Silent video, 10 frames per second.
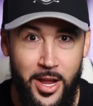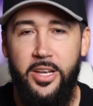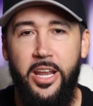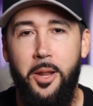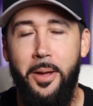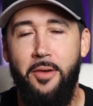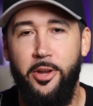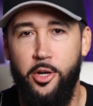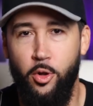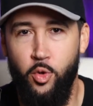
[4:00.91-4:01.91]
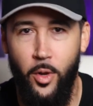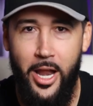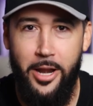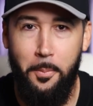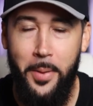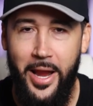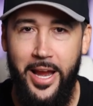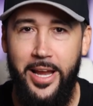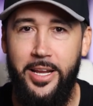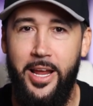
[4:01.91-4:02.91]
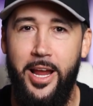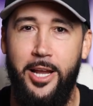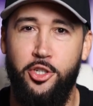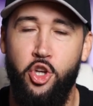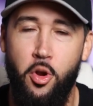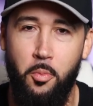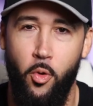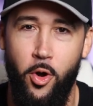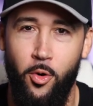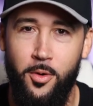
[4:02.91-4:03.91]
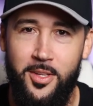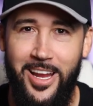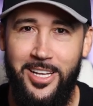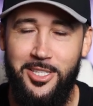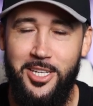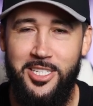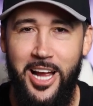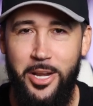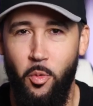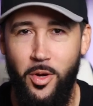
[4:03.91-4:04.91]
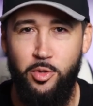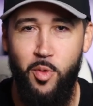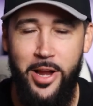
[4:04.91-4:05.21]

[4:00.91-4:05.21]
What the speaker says: They end up having to go through a lot of pain and turmoil in deciding what's